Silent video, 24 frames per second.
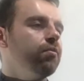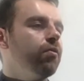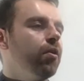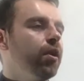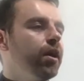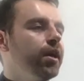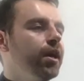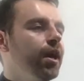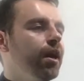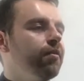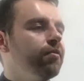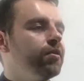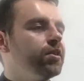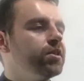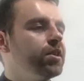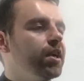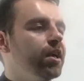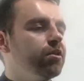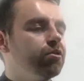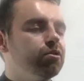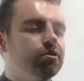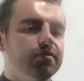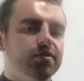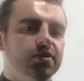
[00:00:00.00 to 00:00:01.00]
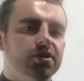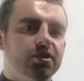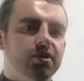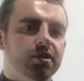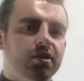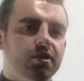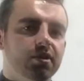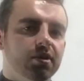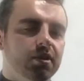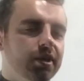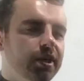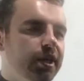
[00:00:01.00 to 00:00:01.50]
I have a centre of a
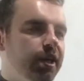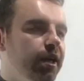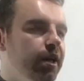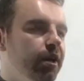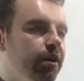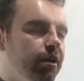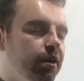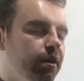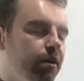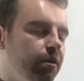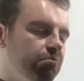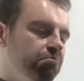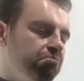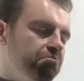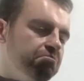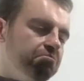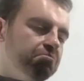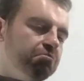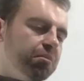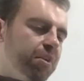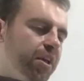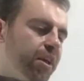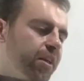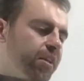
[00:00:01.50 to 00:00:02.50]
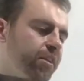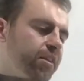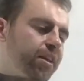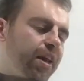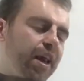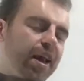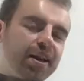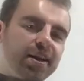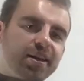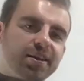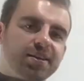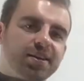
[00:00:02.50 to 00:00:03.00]
circle here,
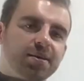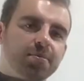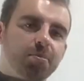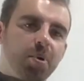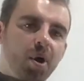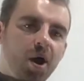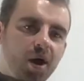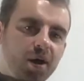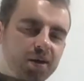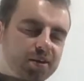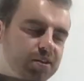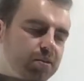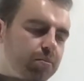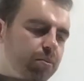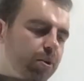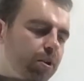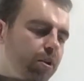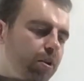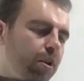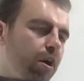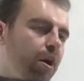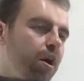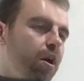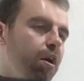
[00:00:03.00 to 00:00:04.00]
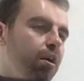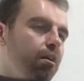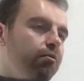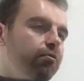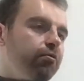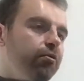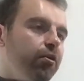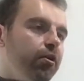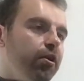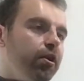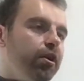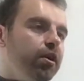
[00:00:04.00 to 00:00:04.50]
again, it's impossible
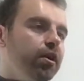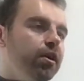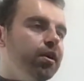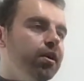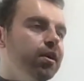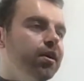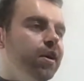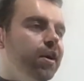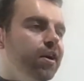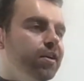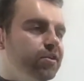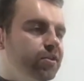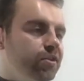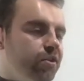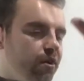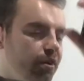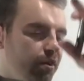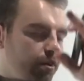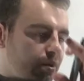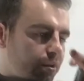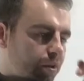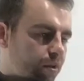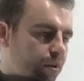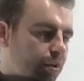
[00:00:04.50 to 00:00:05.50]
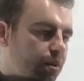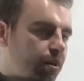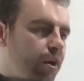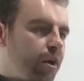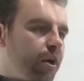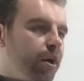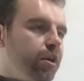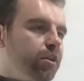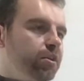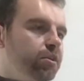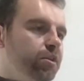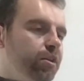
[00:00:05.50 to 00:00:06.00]
for a circle
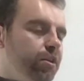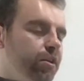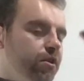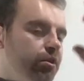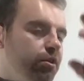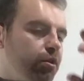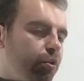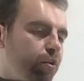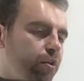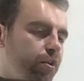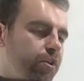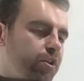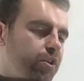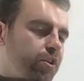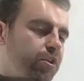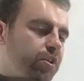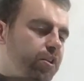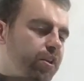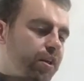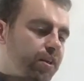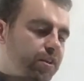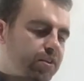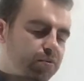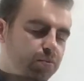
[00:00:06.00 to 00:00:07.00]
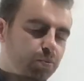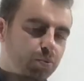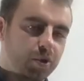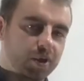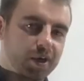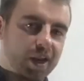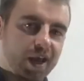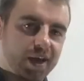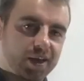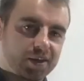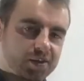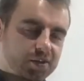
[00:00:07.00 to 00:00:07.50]
to touch this
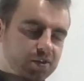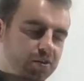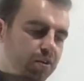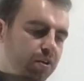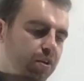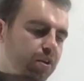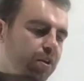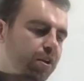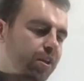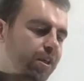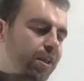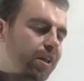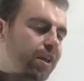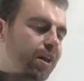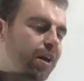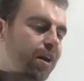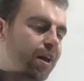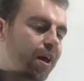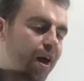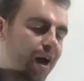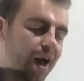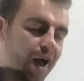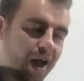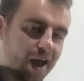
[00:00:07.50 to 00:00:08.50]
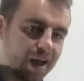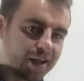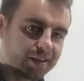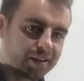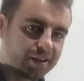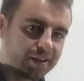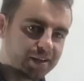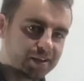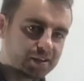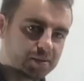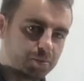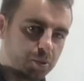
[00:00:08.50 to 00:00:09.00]
one externally at
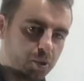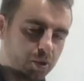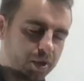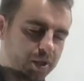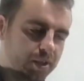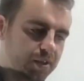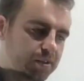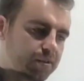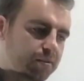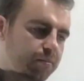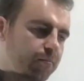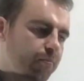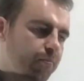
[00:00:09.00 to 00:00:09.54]
this point.